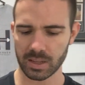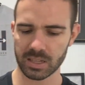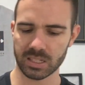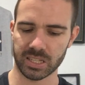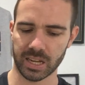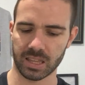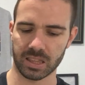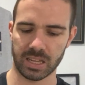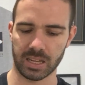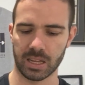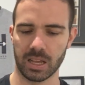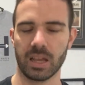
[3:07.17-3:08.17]
Second
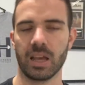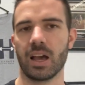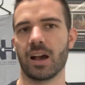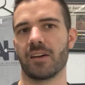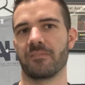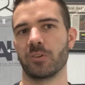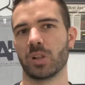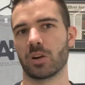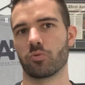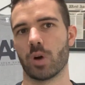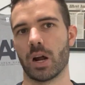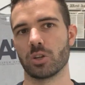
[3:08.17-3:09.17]
thing, I feel like
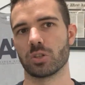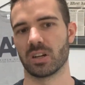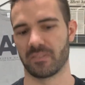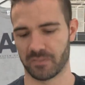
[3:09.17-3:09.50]
riders are going to